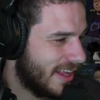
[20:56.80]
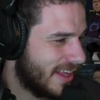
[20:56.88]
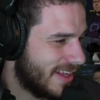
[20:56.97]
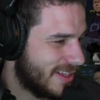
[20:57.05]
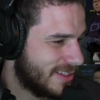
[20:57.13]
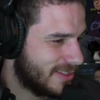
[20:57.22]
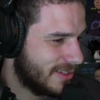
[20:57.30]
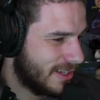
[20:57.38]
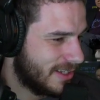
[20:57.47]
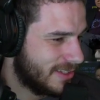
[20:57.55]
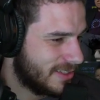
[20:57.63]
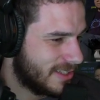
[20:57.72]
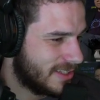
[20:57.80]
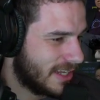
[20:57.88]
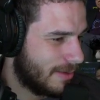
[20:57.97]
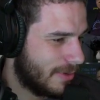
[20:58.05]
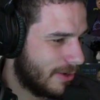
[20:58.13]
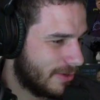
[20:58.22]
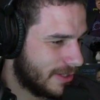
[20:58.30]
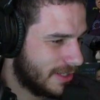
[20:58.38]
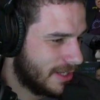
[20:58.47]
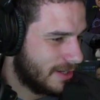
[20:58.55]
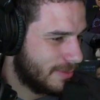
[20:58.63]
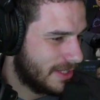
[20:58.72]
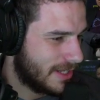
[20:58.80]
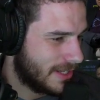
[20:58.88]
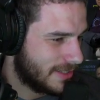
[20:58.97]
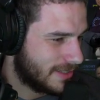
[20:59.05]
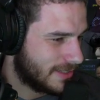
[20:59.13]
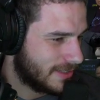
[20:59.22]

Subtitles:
So yeah, just a timeout. Gonna be nice.